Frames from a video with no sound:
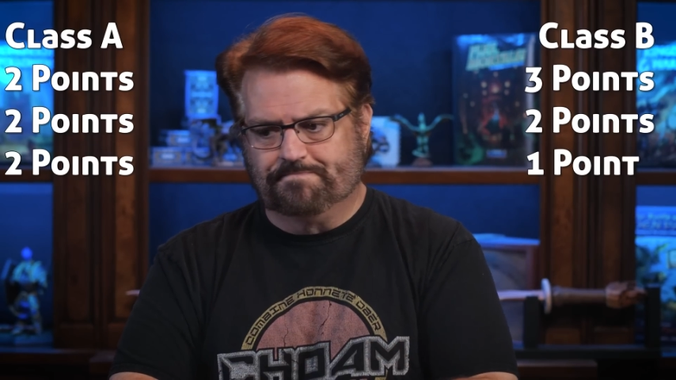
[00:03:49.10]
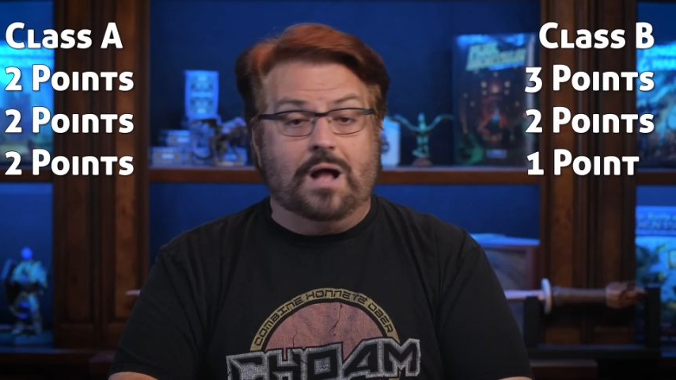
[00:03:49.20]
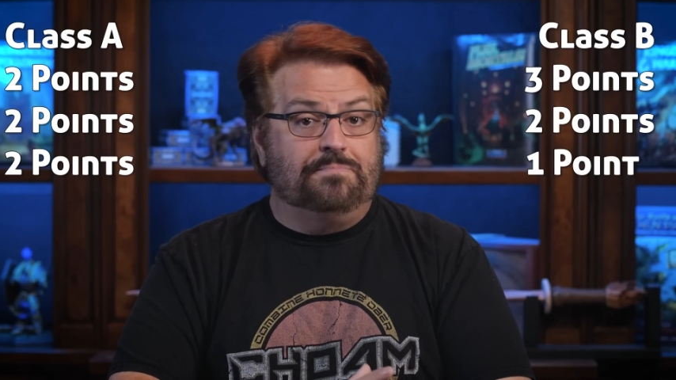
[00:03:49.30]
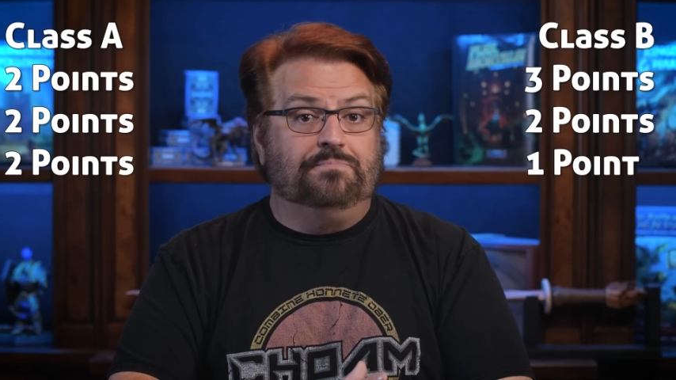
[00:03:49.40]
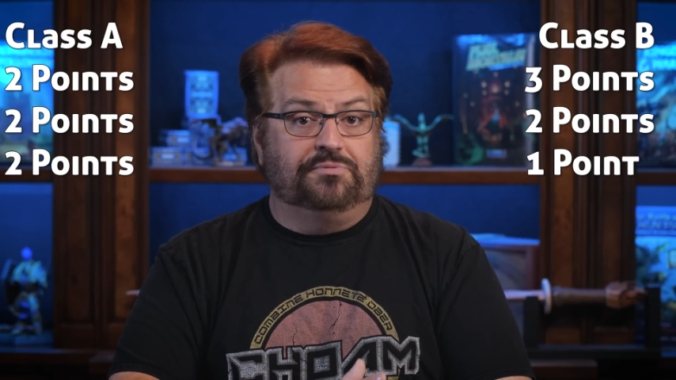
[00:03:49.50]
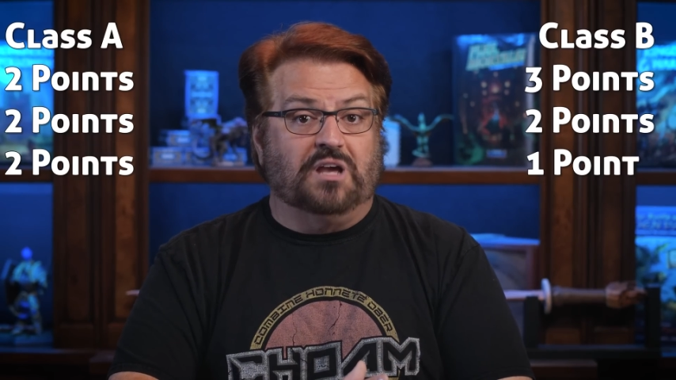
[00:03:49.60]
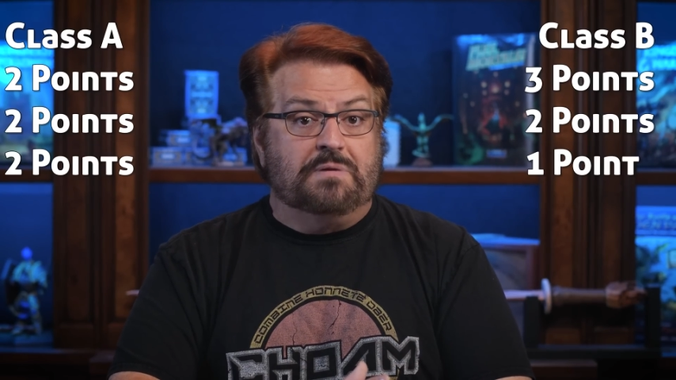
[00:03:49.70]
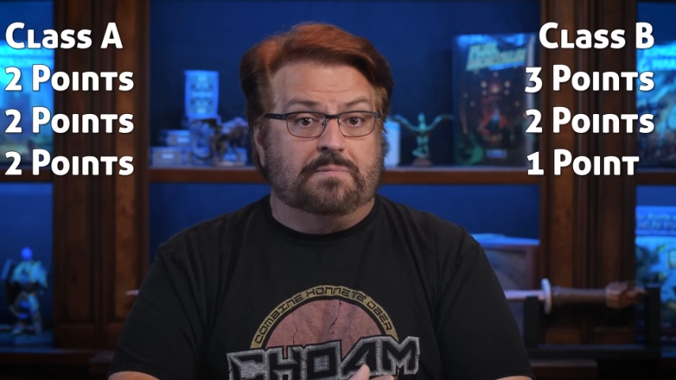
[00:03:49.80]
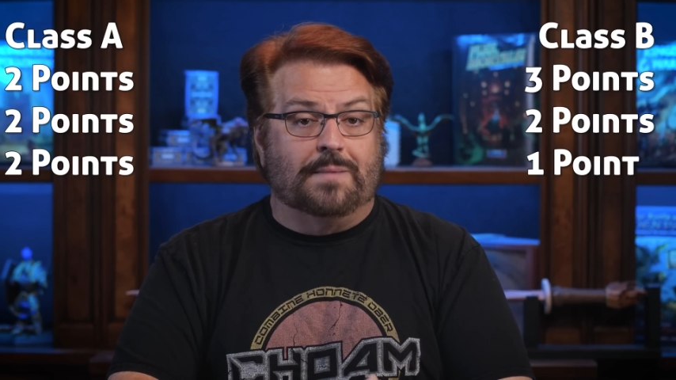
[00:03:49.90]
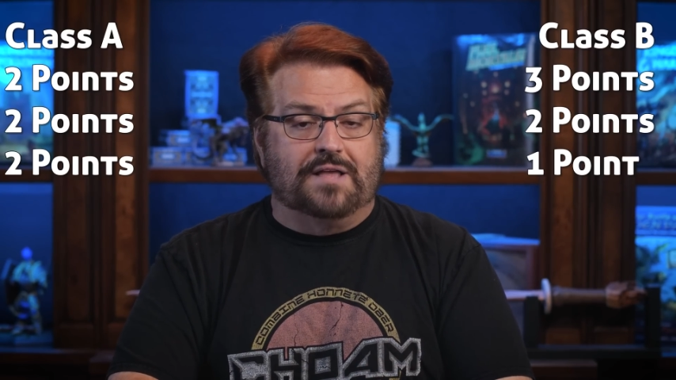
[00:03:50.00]
Well, some
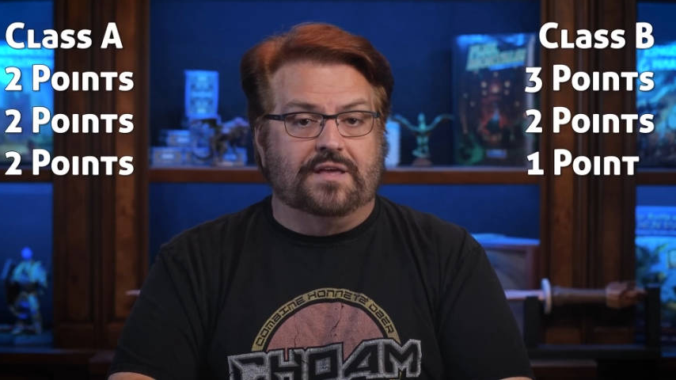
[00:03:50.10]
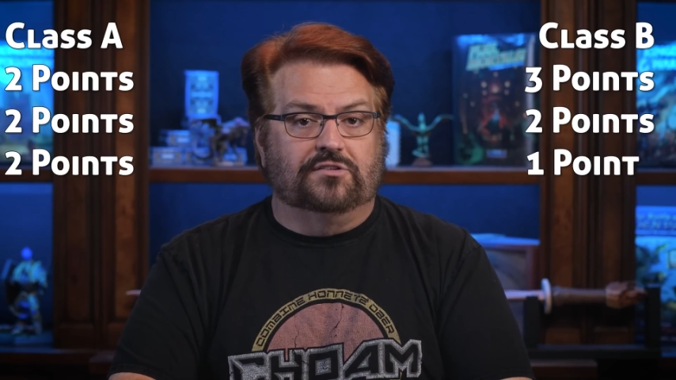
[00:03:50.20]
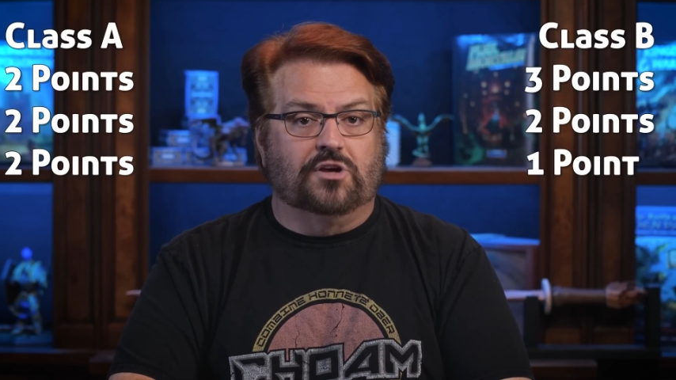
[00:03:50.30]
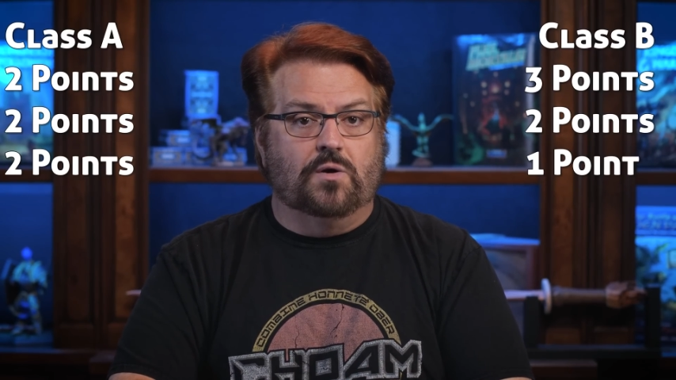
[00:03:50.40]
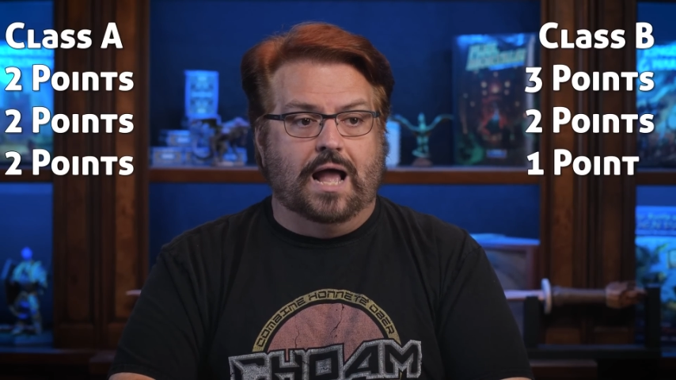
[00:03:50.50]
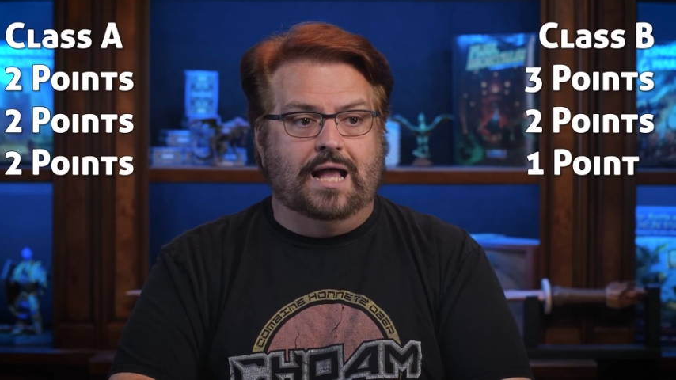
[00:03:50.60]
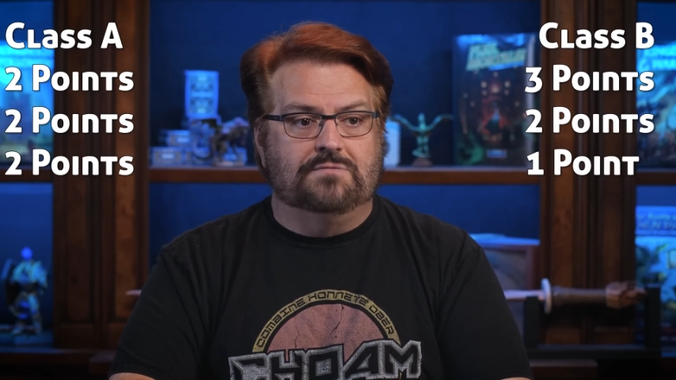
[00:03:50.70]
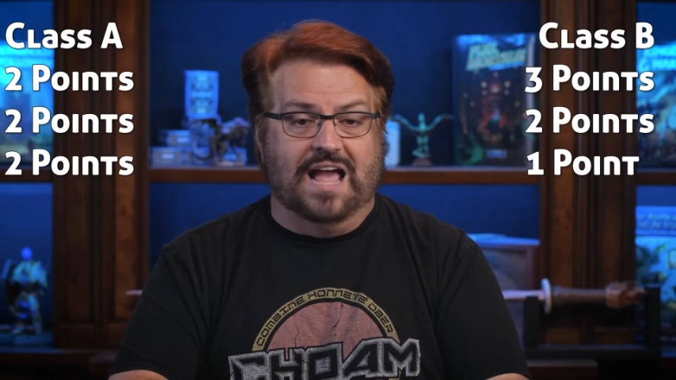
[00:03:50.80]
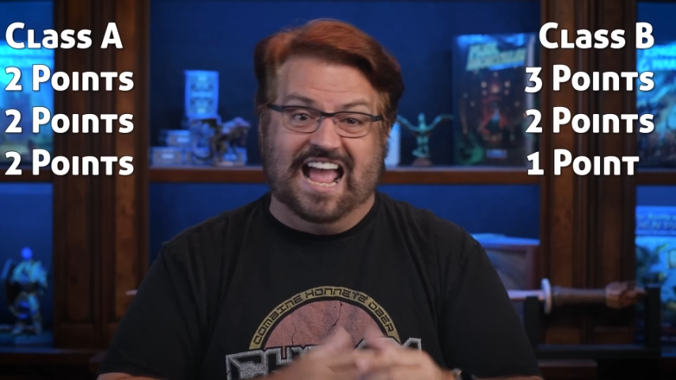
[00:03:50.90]
people might think so, and